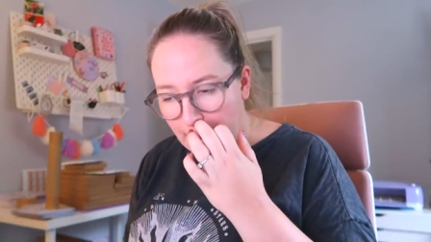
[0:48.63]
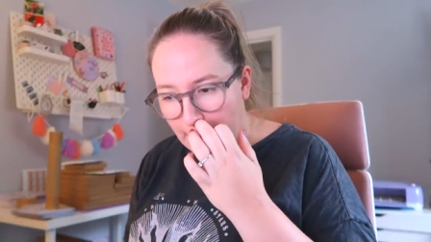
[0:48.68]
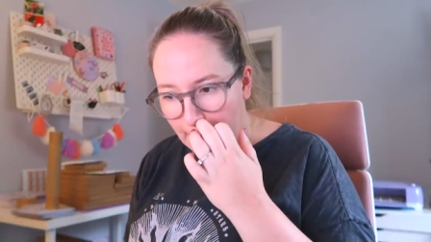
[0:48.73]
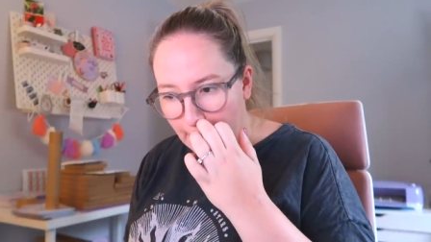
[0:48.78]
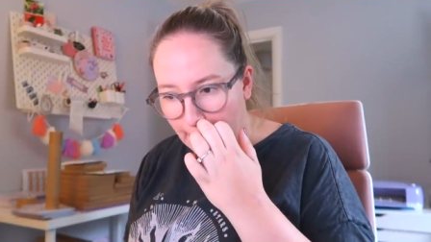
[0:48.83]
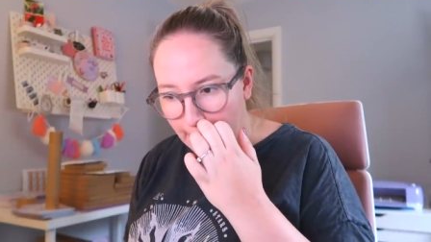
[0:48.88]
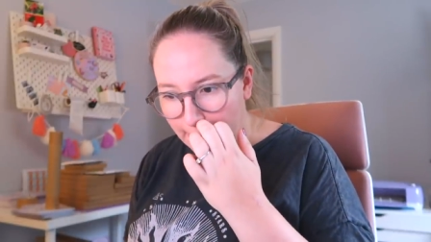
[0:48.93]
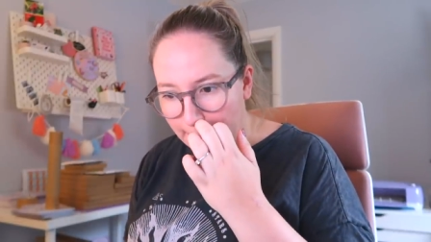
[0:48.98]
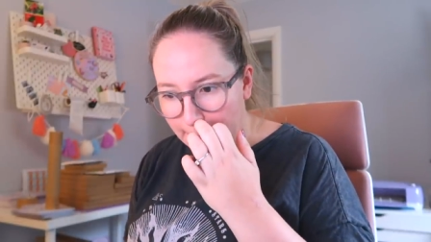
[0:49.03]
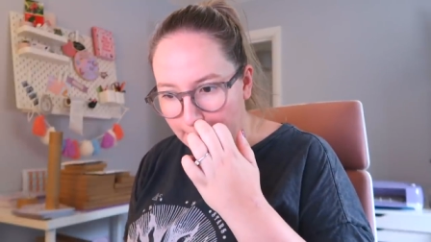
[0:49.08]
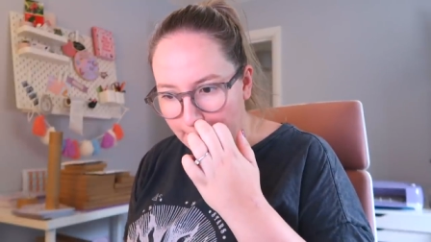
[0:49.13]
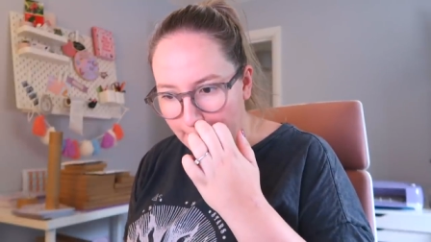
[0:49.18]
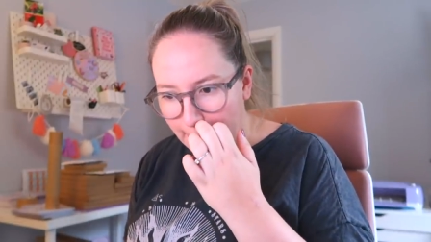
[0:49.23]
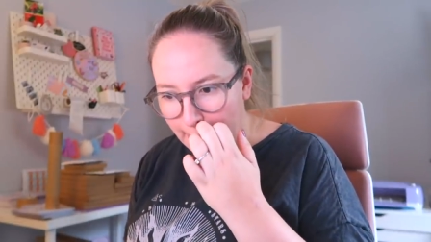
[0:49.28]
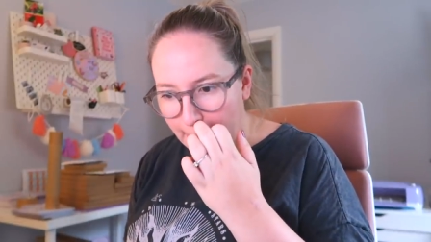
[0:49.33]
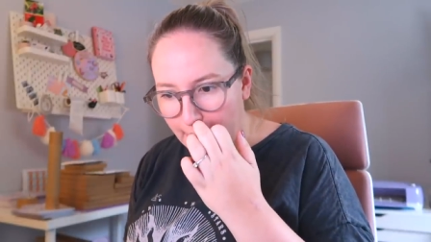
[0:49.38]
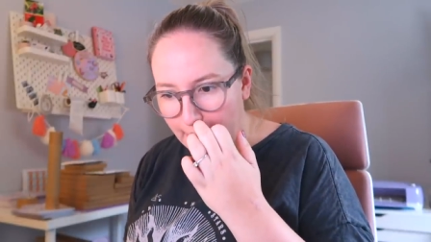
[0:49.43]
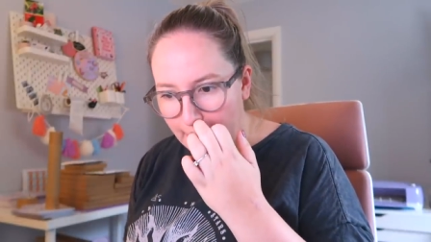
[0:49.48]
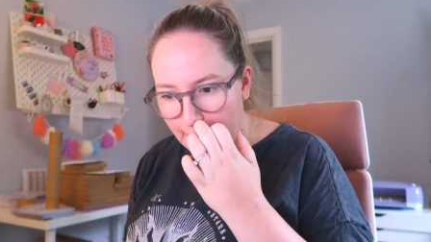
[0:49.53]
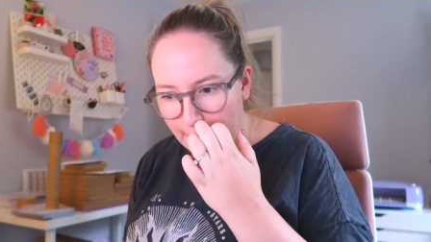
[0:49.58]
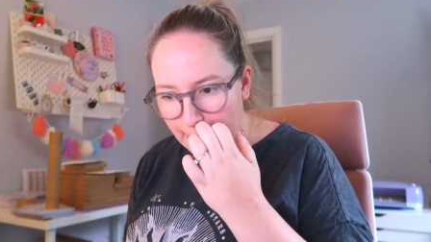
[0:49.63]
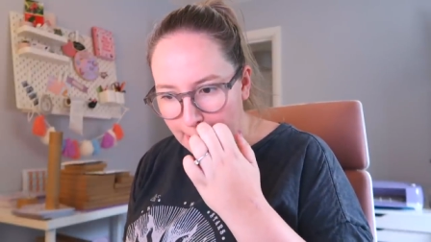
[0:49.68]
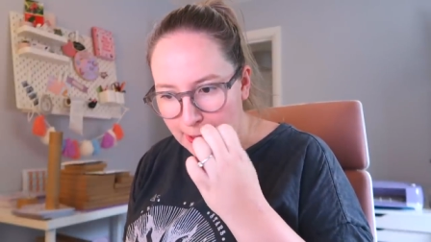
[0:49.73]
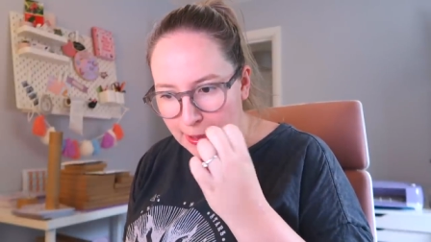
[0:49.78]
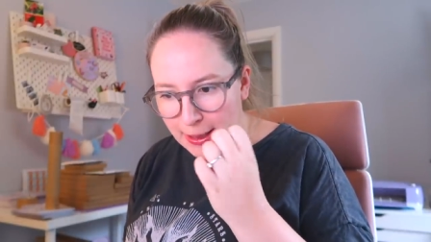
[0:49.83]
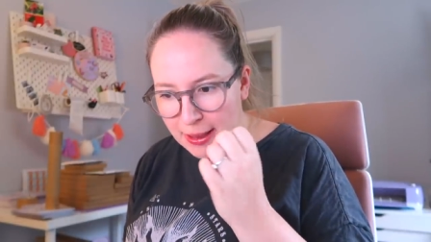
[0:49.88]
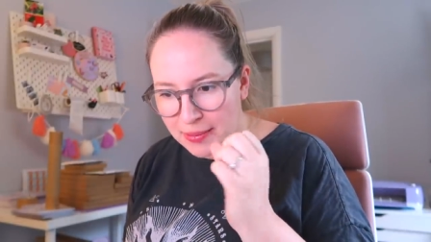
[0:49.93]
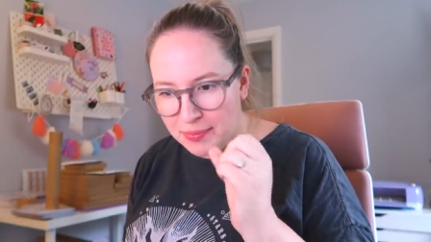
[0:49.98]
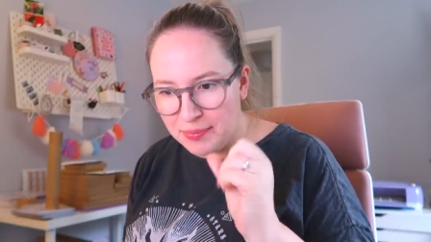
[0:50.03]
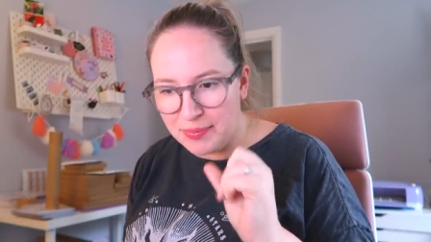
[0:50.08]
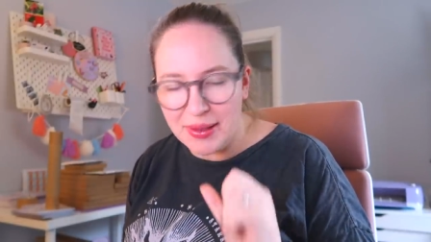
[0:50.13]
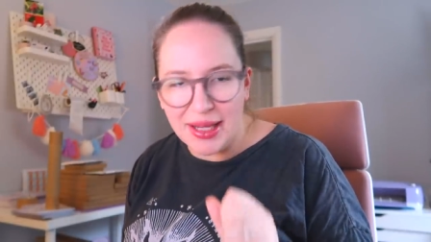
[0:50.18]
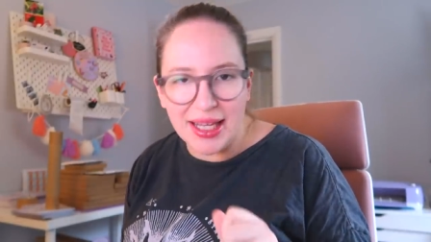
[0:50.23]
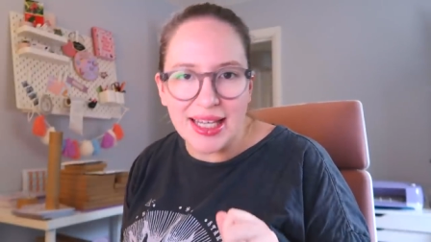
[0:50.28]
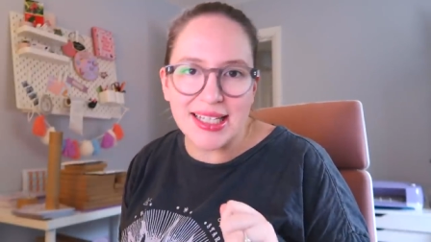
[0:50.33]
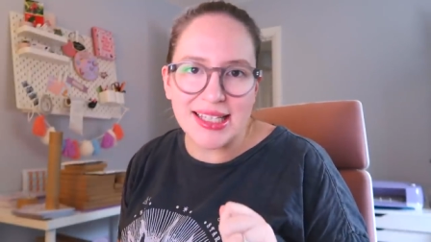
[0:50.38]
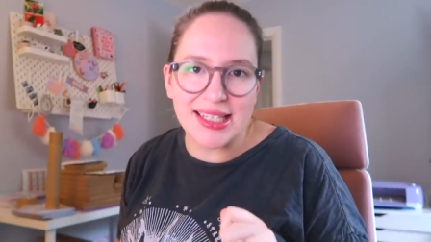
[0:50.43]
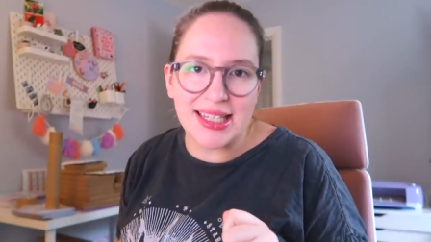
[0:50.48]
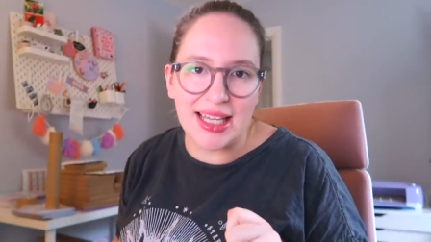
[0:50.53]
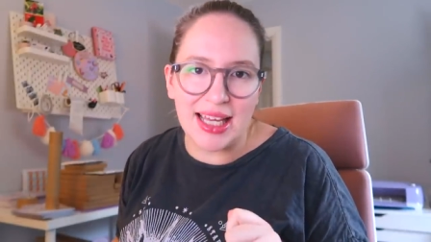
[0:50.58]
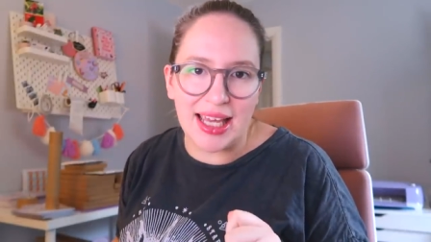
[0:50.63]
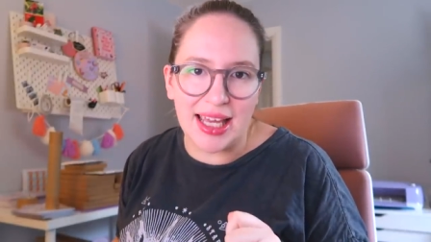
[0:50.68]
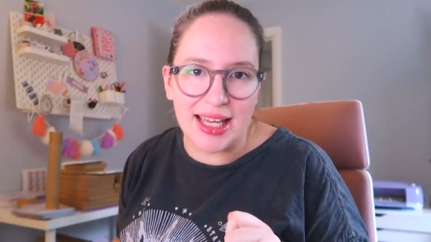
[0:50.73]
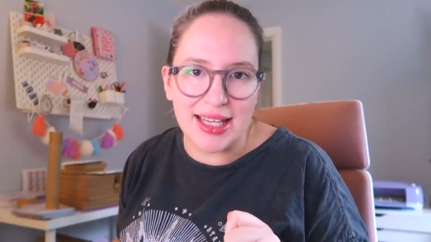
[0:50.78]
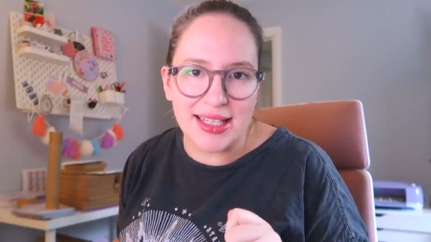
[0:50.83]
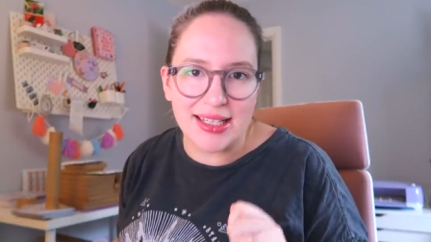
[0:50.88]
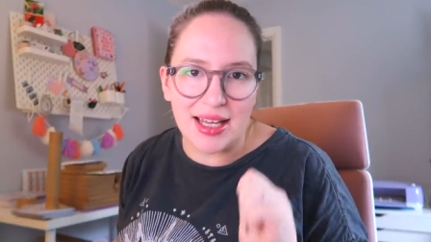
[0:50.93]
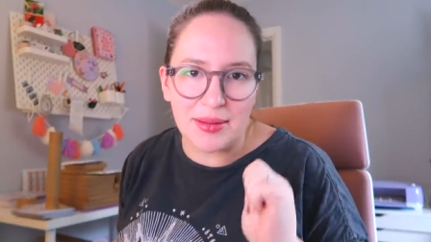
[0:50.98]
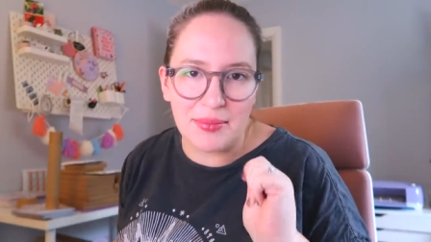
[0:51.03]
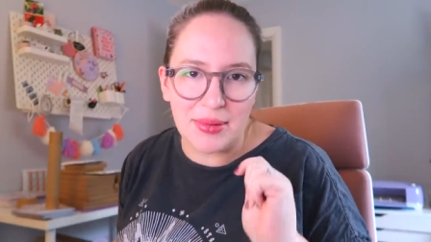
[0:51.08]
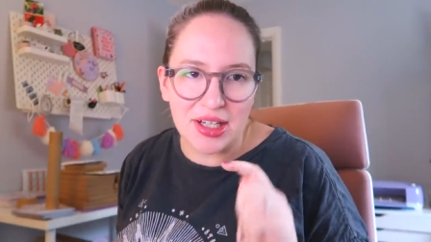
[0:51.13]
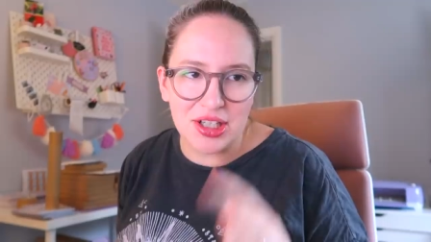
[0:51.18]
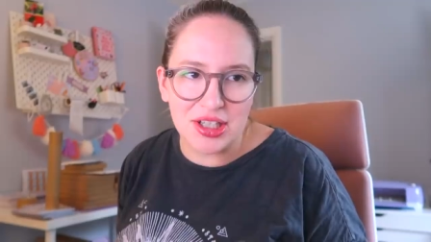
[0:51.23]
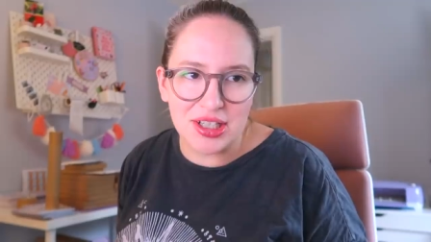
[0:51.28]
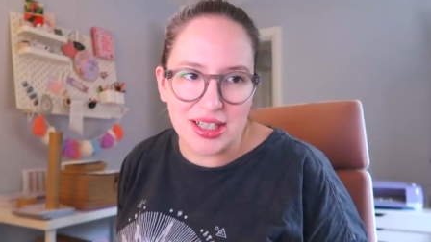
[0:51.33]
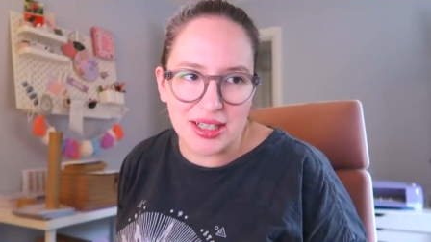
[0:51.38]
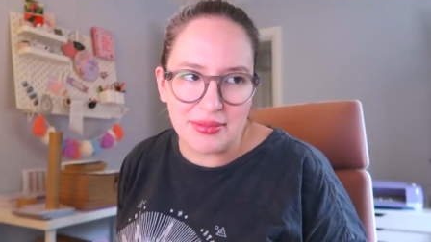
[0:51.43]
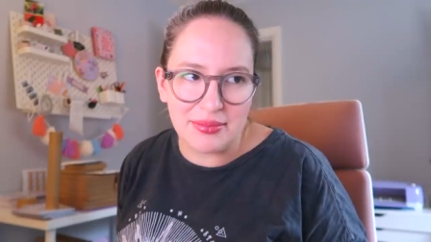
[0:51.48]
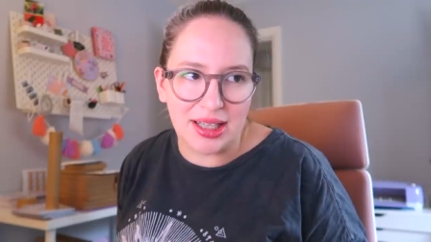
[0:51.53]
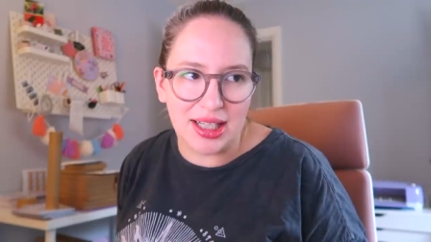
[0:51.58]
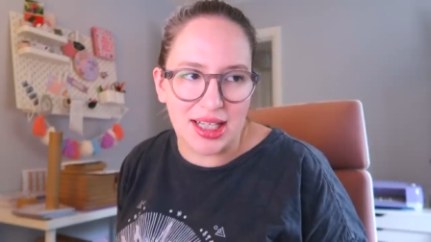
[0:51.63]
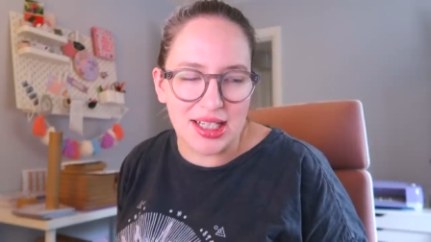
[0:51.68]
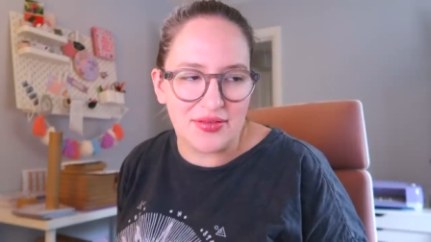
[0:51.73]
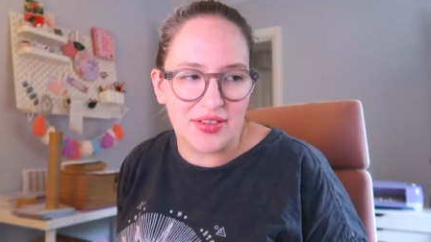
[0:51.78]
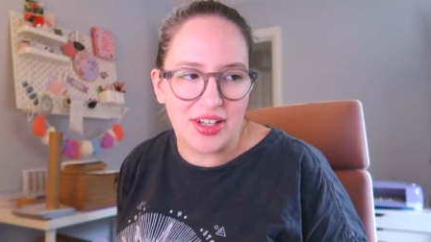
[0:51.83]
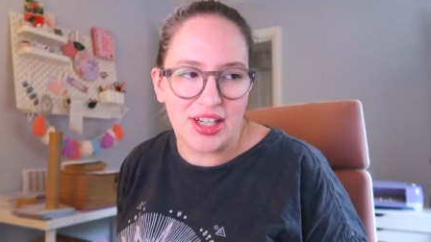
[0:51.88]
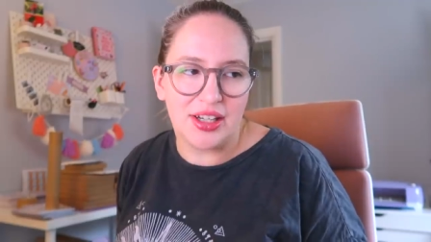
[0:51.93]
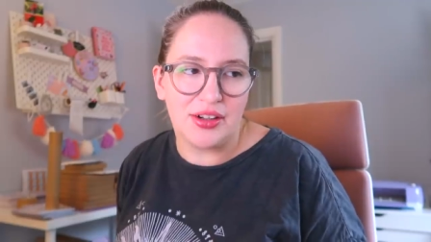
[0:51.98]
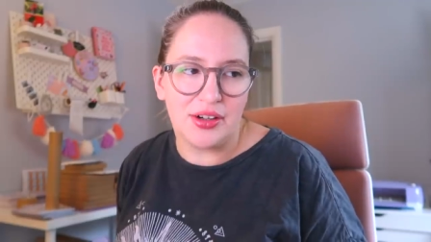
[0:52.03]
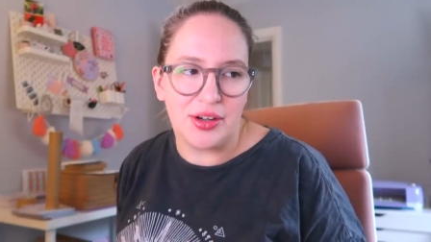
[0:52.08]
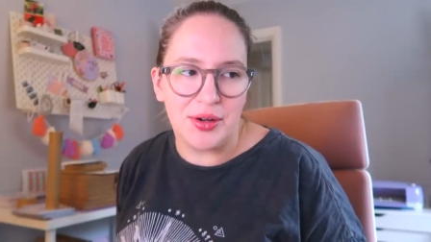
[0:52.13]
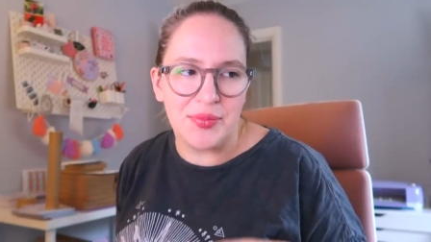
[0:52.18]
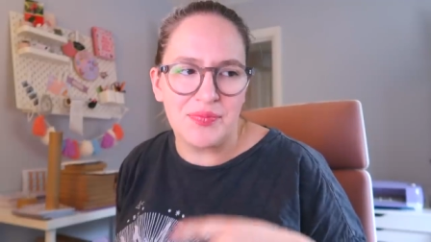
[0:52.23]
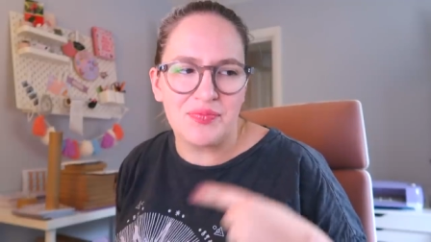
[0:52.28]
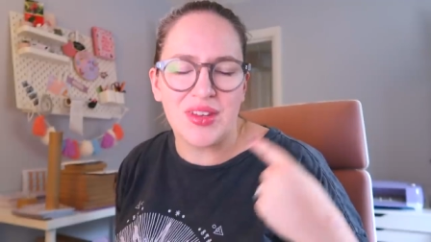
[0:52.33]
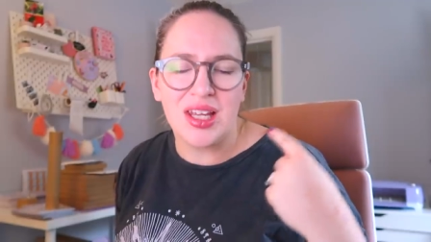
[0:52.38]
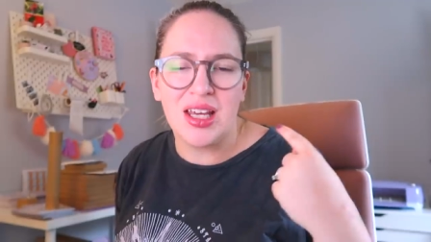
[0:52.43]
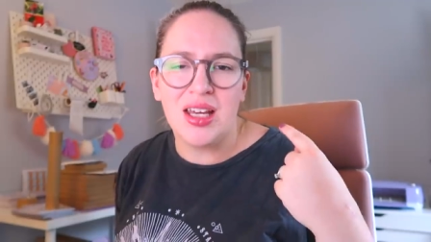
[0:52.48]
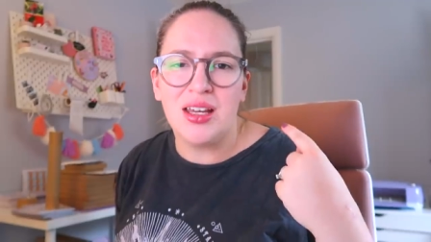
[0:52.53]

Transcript: Um, the biggest thing is, I mentioned it in my last video,